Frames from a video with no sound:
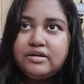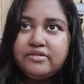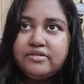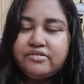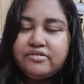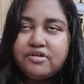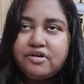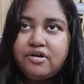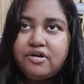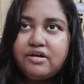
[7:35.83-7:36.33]

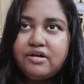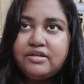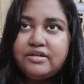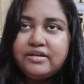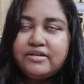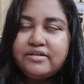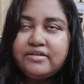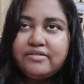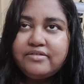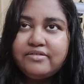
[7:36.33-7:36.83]

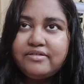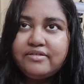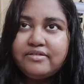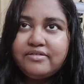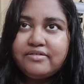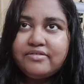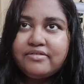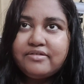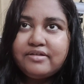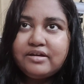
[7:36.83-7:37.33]
Discord, there is
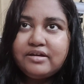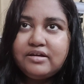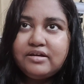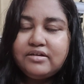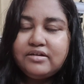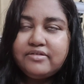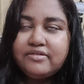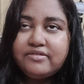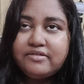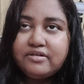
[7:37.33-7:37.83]
this
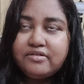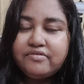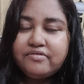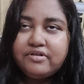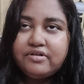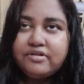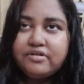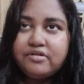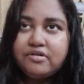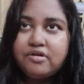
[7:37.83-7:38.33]

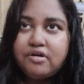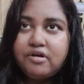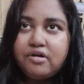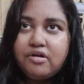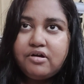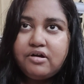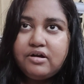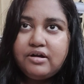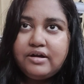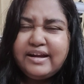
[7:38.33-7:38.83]
server
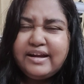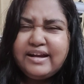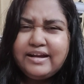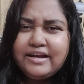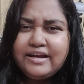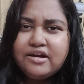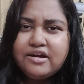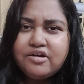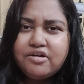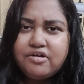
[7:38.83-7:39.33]
called
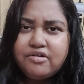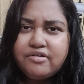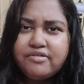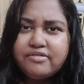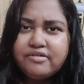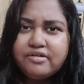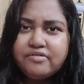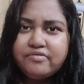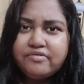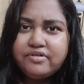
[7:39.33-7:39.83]
India
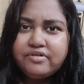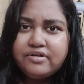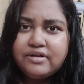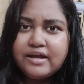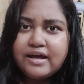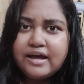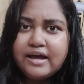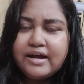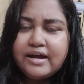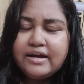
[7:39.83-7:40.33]
Court
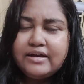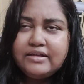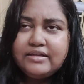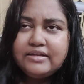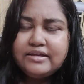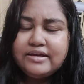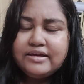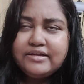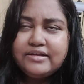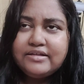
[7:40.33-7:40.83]
server,
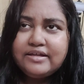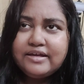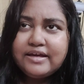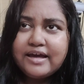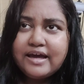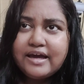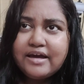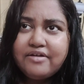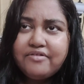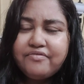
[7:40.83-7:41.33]
and there
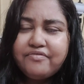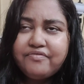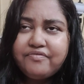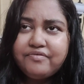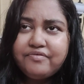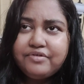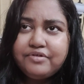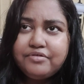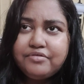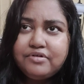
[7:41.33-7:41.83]
they have,
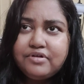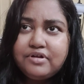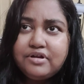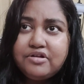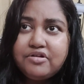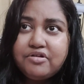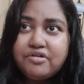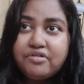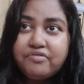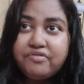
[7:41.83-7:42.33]
you know,
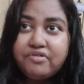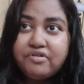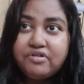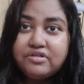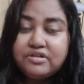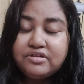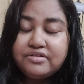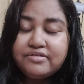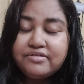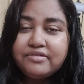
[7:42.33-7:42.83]
a lot of
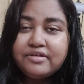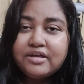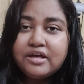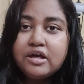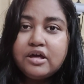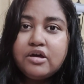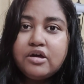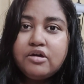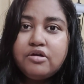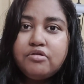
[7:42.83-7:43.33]
authors
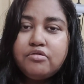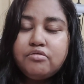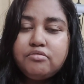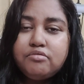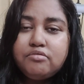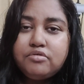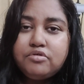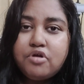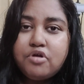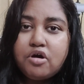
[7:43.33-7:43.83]

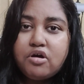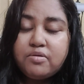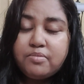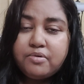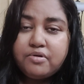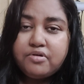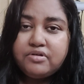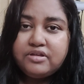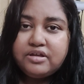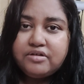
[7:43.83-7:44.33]
who talk
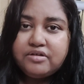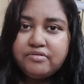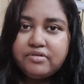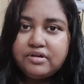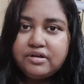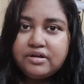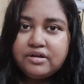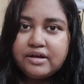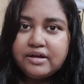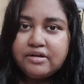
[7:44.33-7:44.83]
about their
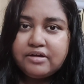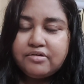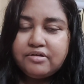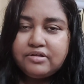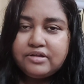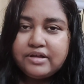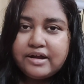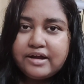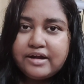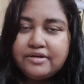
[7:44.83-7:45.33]
work and
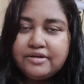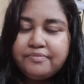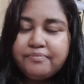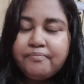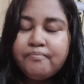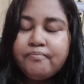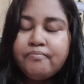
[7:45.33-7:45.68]
all that.